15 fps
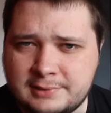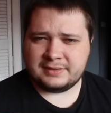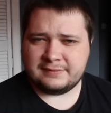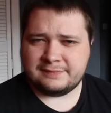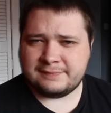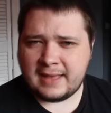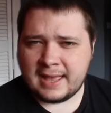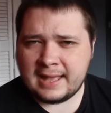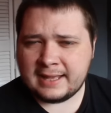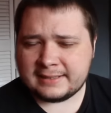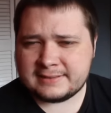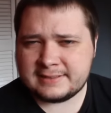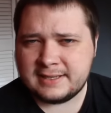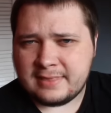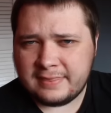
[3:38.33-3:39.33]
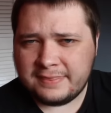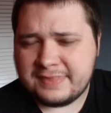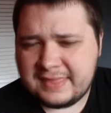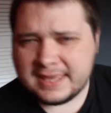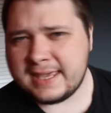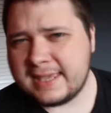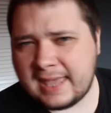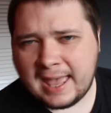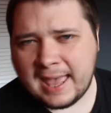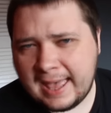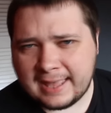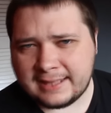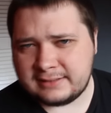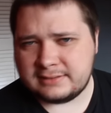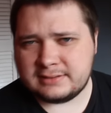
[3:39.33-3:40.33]
The fact that they
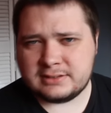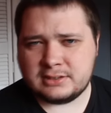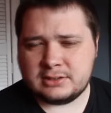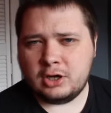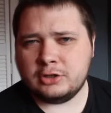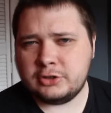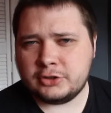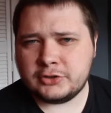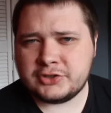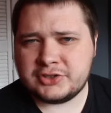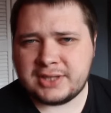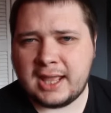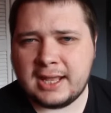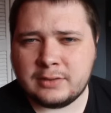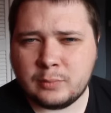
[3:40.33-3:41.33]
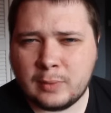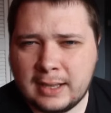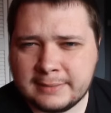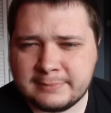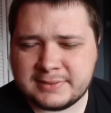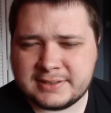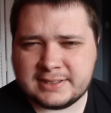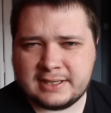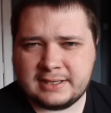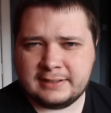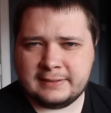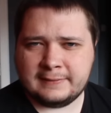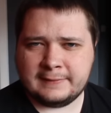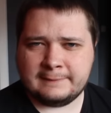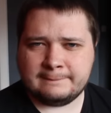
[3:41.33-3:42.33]
can't understand what I'm saying,